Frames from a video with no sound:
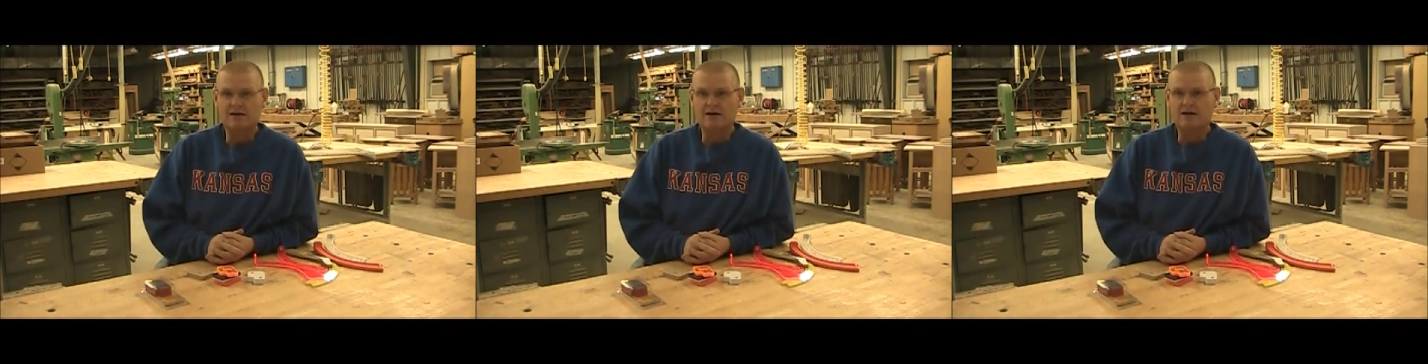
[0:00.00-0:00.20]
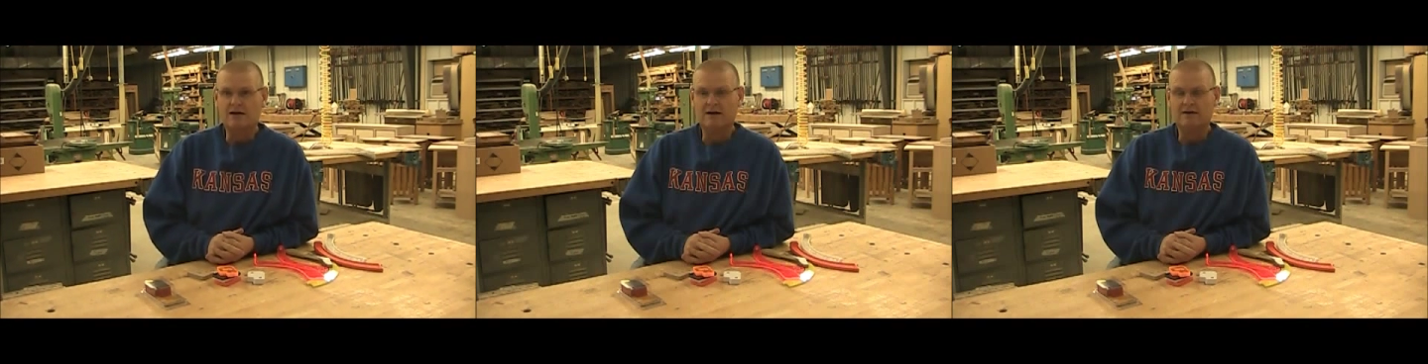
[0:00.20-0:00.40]

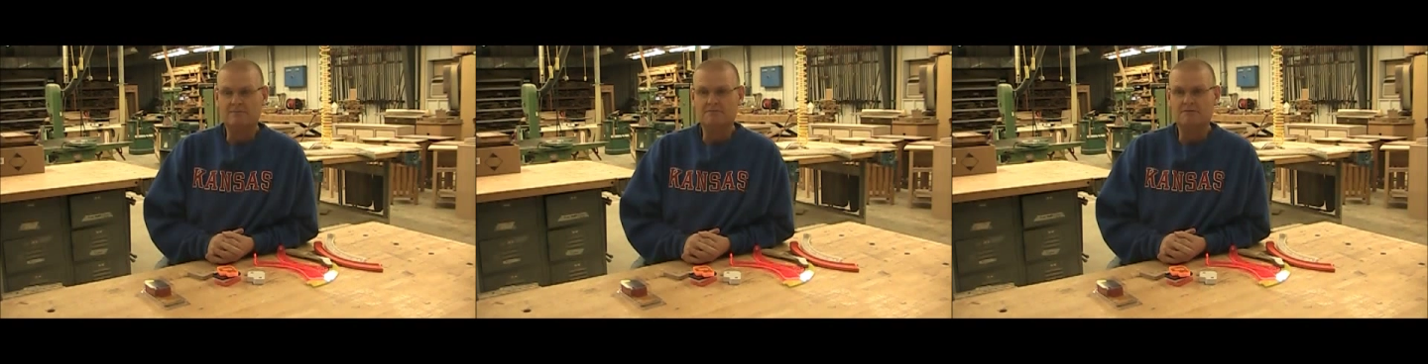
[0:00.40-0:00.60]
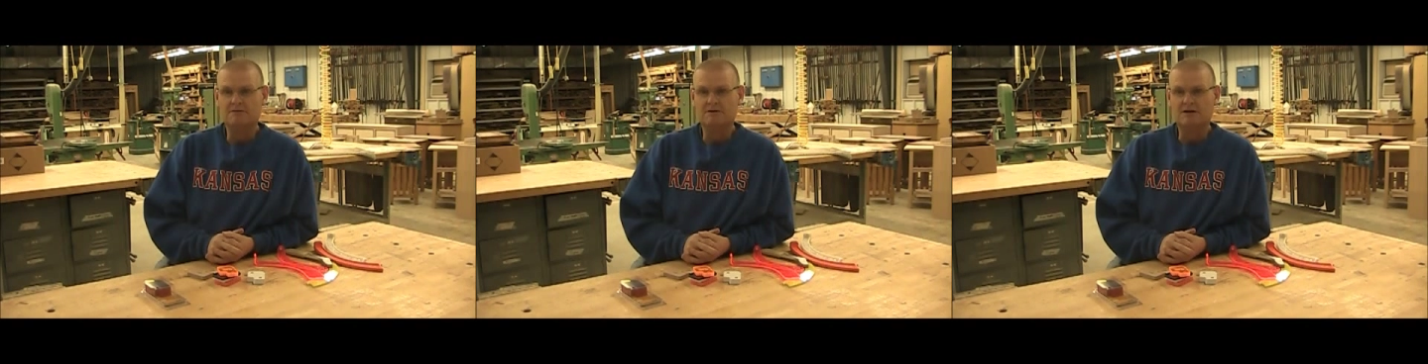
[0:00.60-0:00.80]

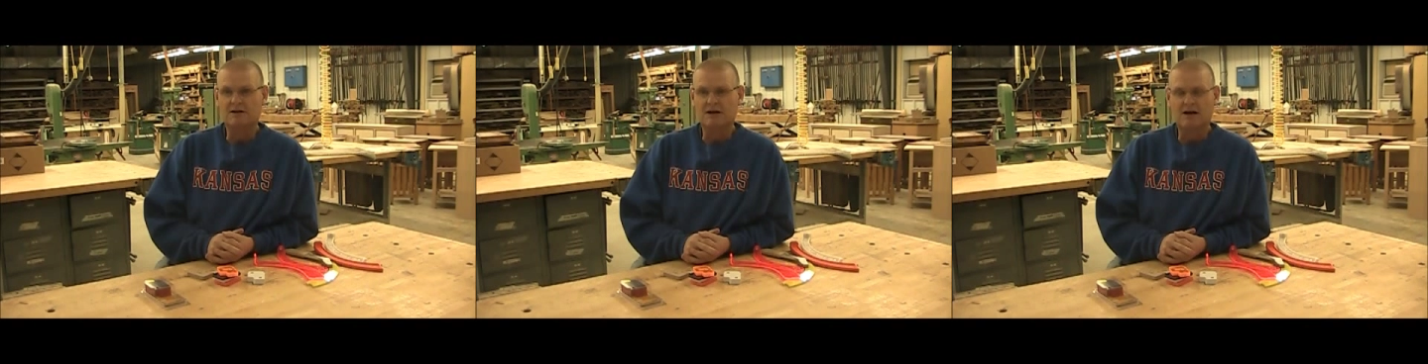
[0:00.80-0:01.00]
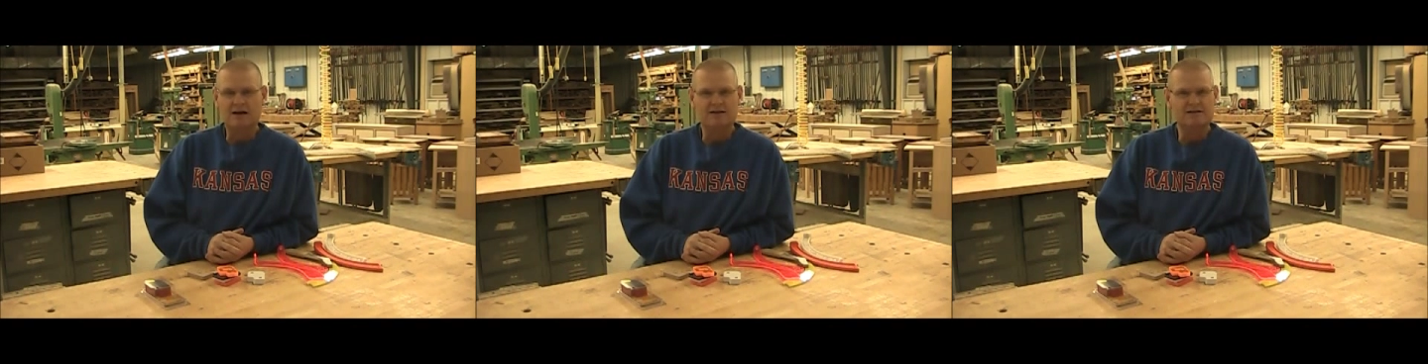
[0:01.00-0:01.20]
the
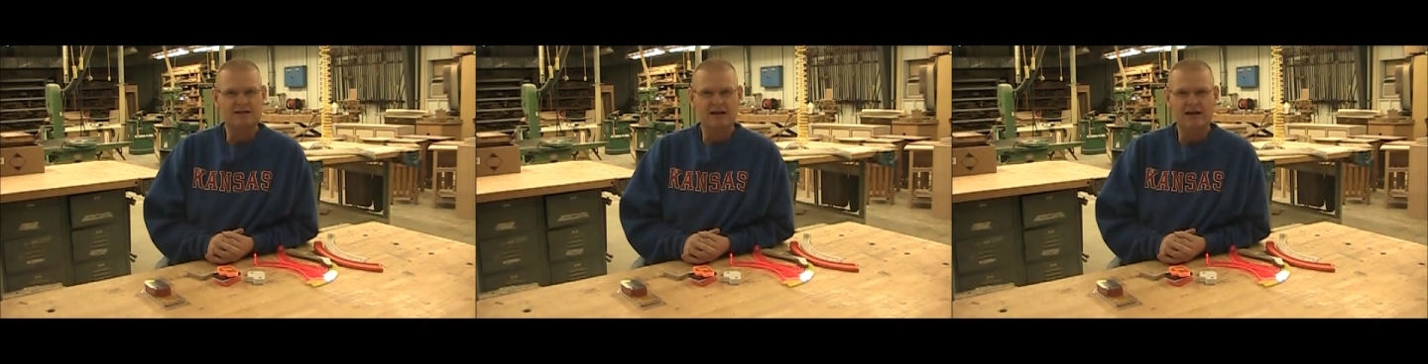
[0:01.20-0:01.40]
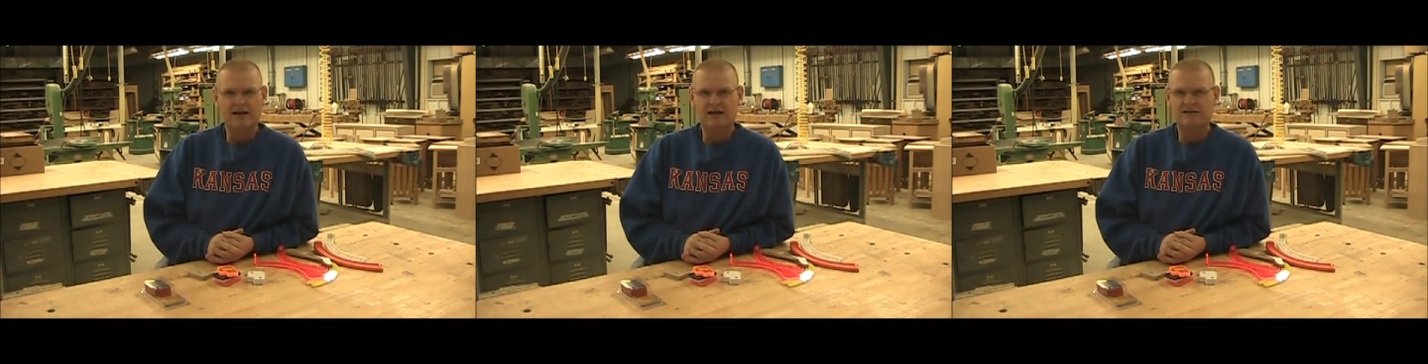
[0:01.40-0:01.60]

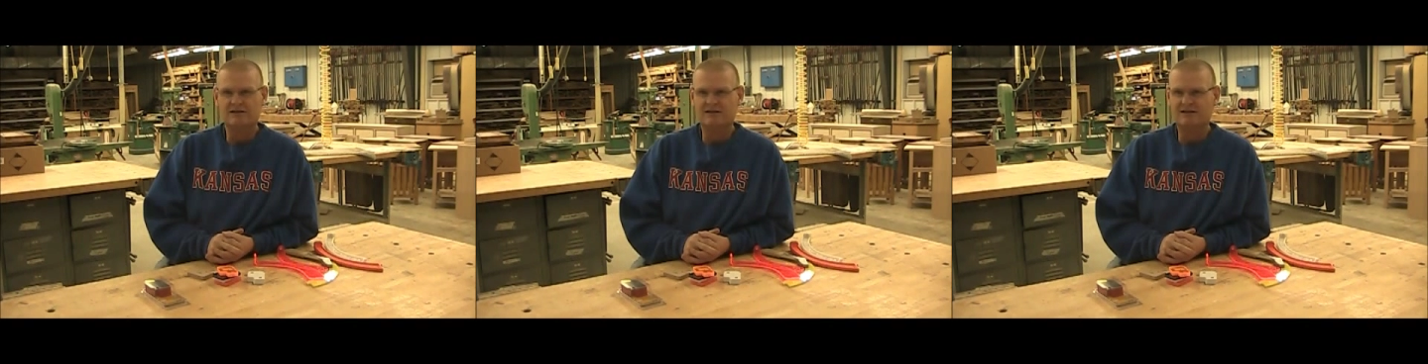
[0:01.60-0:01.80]
contest,